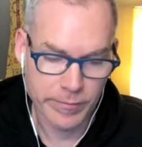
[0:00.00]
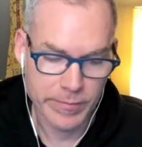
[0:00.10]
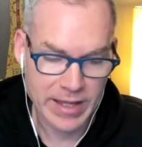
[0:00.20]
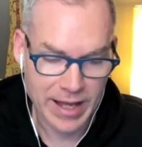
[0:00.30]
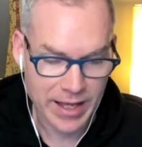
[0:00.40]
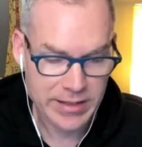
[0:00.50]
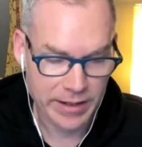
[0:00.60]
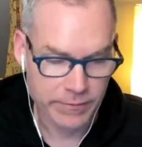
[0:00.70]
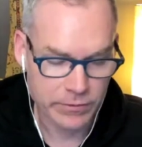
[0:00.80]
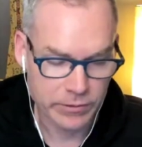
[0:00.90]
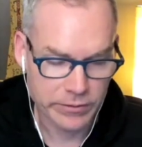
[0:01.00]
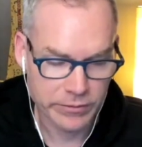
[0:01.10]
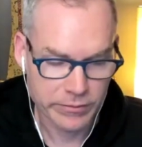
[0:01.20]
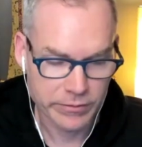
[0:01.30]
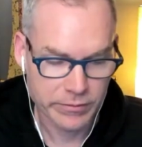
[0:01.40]
behind effort,
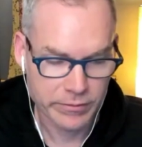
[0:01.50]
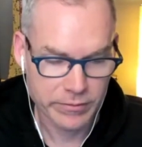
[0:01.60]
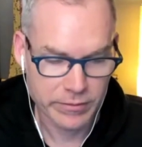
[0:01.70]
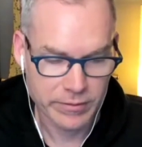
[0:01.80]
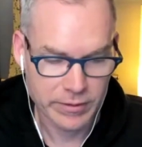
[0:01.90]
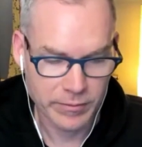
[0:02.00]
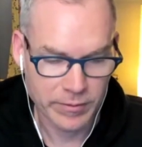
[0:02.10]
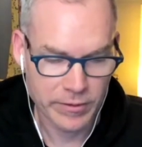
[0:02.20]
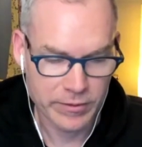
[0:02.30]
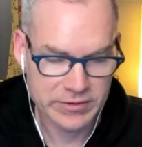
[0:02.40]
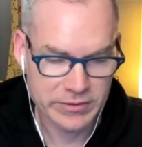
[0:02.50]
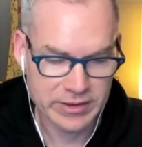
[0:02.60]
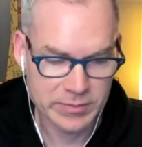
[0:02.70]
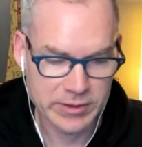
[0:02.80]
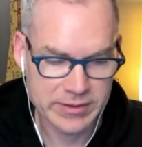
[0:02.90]
uh, there's
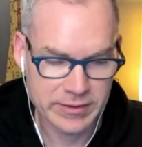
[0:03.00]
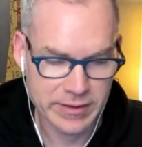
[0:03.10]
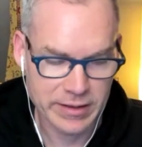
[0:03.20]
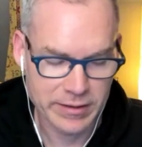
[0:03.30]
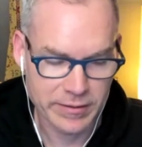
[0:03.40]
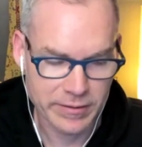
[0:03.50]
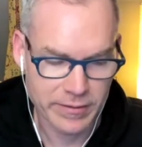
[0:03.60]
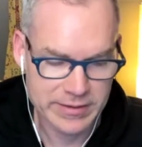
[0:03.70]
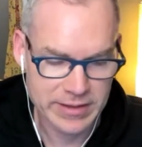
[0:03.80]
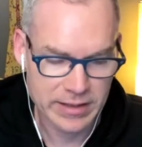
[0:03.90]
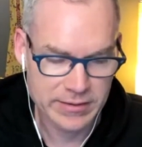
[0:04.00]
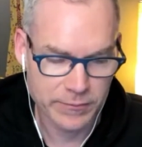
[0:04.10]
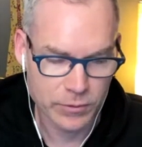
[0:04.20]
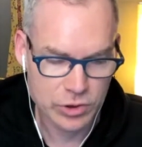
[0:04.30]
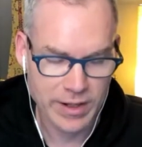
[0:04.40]
explicitly the sense
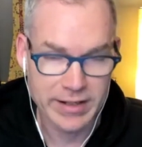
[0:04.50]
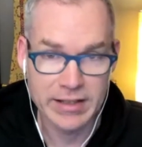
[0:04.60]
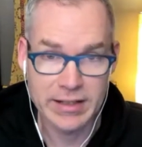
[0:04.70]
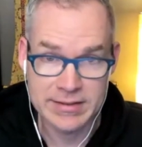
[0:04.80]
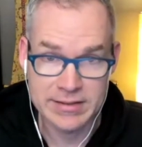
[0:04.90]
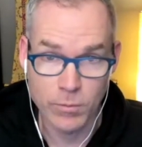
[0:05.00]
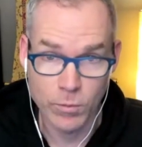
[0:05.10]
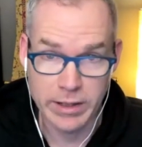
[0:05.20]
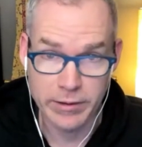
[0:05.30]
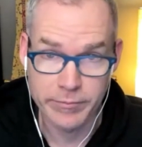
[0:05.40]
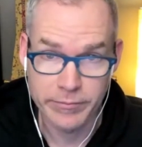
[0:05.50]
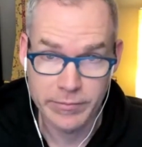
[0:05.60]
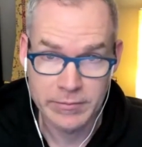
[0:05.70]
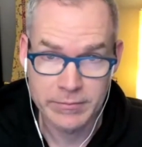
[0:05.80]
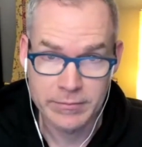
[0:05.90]
of we're trying to get somewhere.
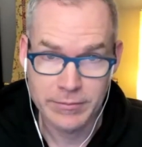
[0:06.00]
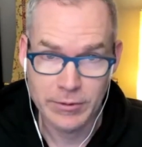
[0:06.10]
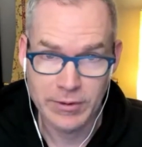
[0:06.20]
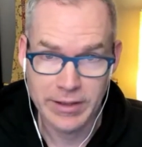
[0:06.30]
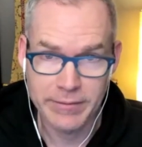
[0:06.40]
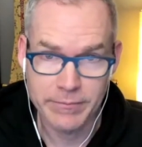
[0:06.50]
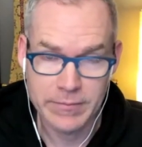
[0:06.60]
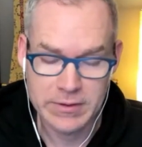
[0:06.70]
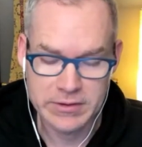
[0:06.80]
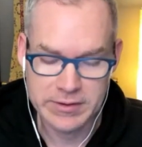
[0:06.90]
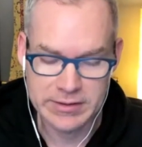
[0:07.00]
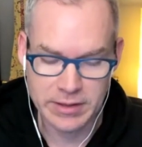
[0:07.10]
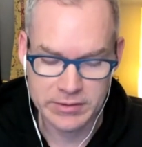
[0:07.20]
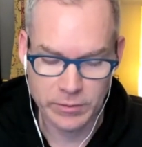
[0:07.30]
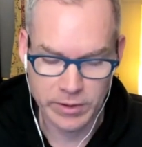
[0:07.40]
Okay. So, this is
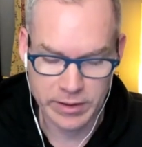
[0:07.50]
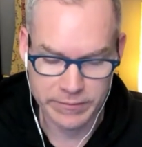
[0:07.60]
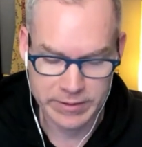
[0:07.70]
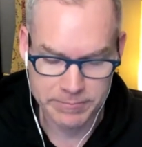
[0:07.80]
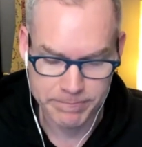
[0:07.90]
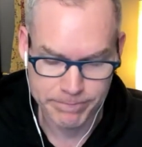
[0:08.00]
also part of it.